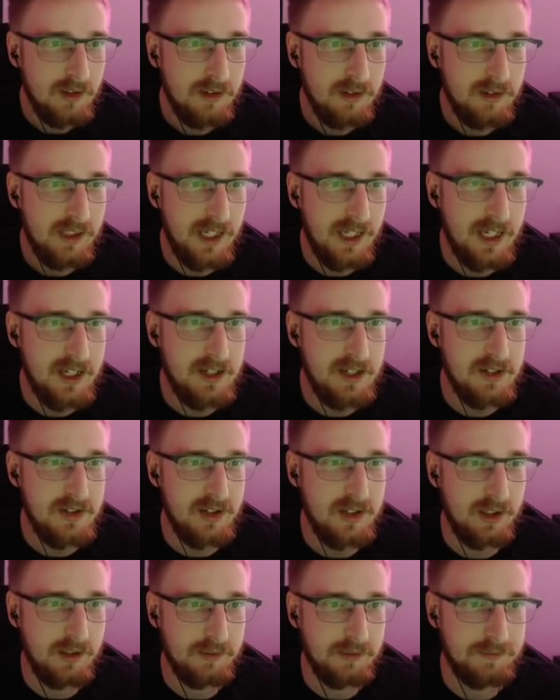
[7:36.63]
It has,
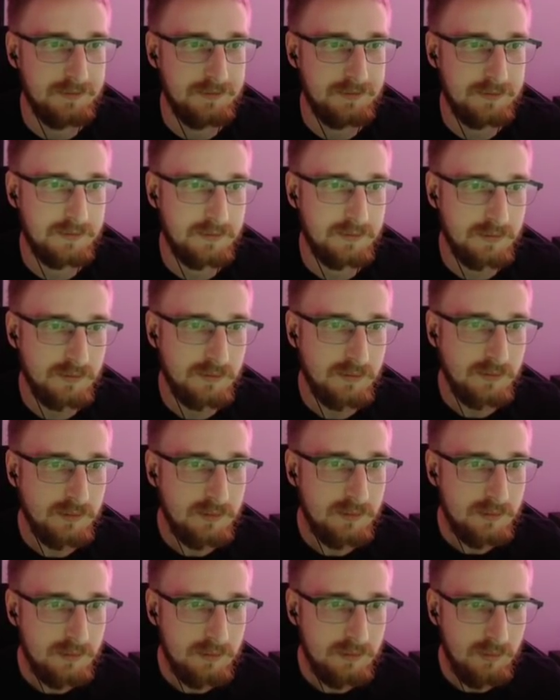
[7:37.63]

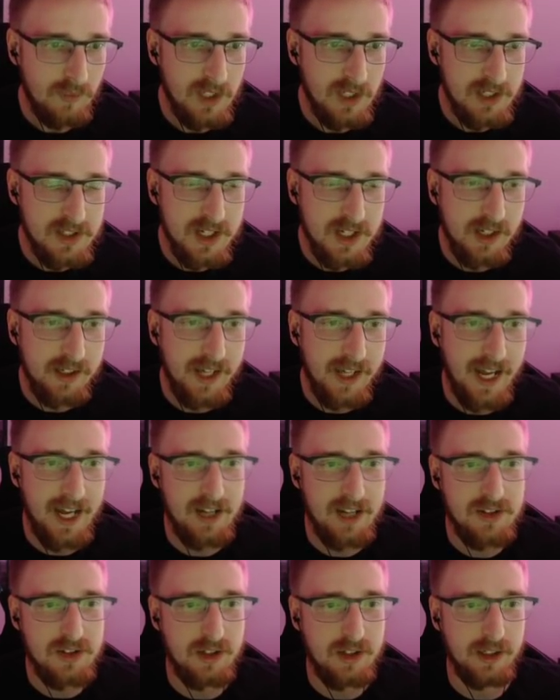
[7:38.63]
it's not
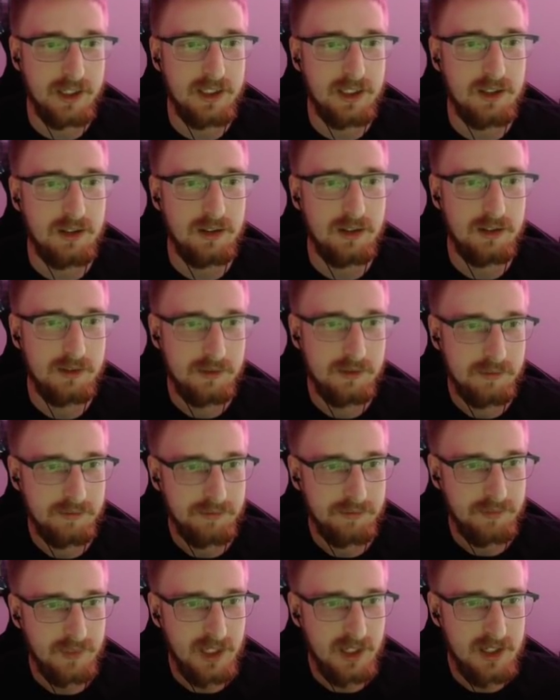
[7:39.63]
as good
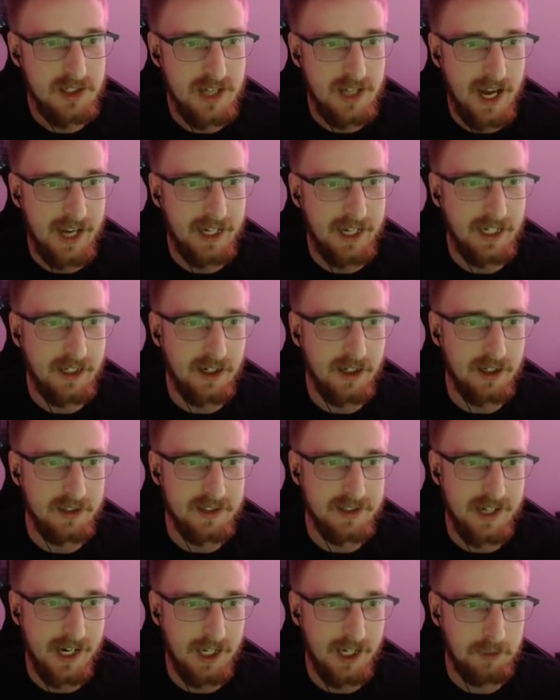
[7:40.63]
stacking on
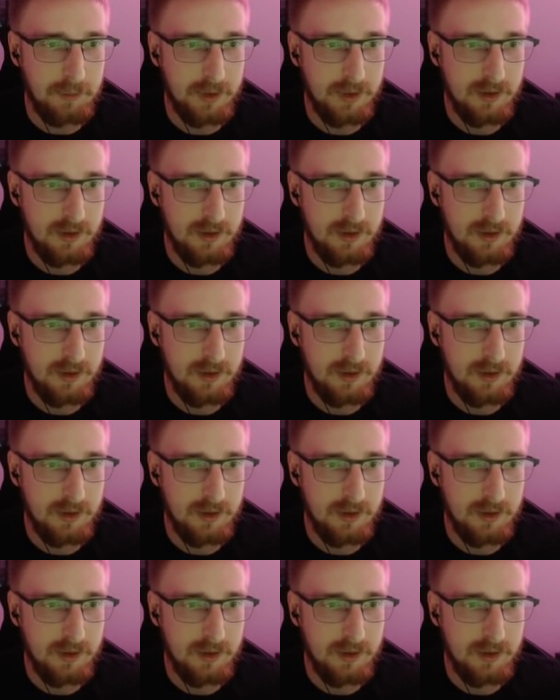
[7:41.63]
top,